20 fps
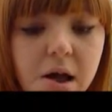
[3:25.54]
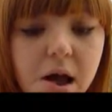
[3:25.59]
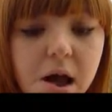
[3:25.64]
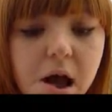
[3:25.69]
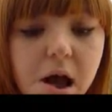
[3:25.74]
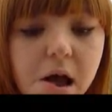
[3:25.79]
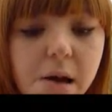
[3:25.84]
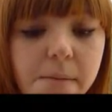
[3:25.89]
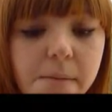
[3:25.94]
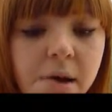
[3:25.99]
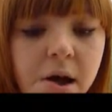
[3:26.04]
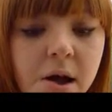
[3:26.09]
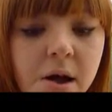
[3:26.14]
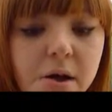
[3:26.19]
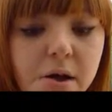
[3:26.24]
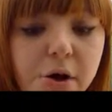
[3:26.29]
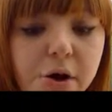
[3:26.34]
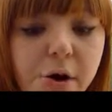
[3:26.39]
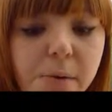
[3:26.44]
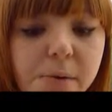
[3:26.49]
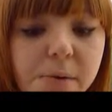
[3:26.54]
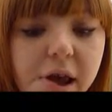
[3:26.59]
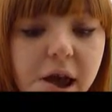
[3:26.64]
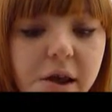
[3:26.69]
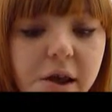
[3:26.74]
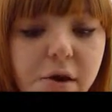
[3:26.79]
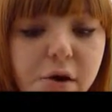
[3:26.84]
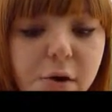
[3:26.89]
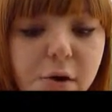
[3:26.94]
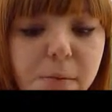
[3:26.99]
the top
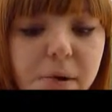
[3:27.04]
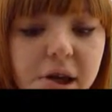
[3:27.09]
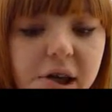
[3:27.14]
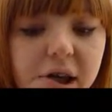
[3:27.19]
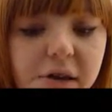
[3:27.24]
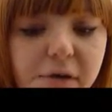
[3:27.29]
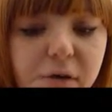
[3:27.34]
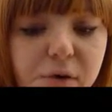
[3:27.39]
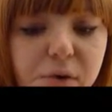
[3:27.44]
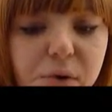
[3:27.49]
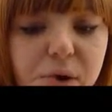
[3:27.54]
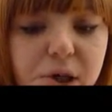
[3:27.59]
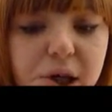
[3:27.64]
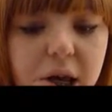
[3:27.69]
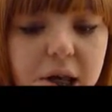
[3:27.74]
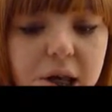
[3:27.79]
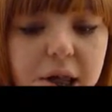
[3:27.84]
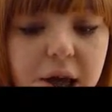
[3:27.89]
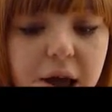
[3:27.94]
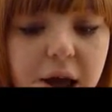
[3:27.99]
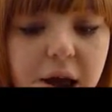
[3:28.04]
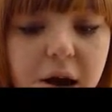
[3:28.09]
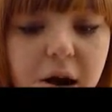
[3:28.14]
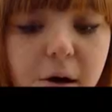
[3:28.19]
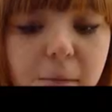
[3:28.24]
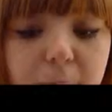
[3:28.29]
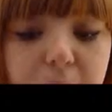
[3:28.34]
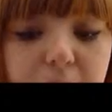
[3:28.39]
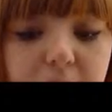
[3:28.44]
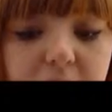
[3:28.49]
set took a bit of difficulty to get
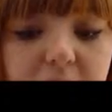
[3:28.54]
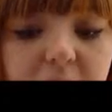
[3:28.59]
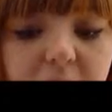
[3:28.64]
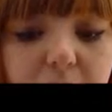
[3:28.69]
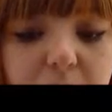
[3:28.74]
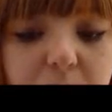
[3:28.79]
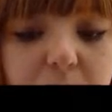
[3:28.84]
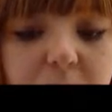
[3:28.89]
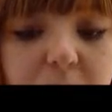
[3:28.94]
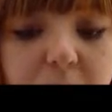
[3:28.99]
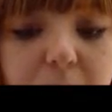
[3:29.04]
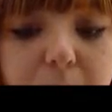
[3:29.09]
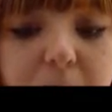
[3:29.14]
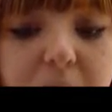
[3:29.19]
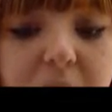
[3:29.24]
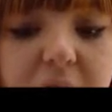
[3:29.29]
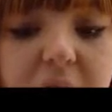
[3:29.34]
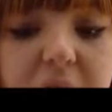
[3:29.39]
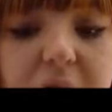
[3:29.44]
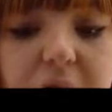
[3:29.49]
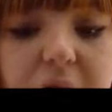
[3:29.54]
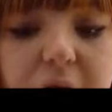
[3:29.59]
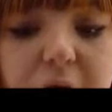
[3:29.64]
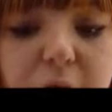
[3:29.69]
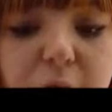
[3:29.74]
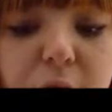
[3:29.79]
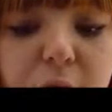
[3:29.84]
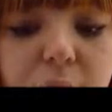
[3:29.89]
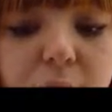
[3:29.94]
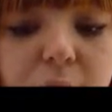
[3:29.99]
out, but yeah, it wasn't that bad
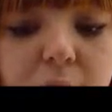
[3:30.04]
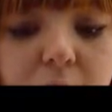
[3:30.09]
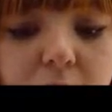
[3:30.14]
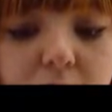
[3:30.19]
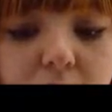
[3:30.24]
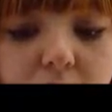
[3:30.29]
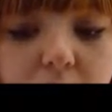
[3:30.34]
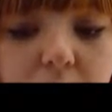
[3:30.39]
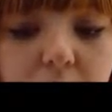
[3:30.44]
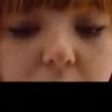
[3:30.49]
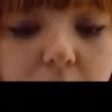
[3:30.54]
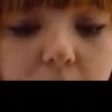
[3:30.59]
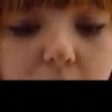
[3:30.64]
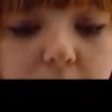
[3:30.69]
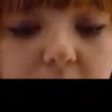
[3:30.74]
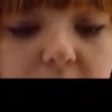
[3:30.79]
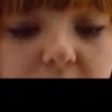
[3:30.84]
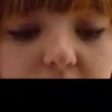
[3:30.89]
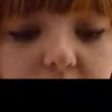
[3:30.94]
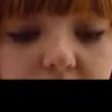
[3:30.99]
at all. Whereas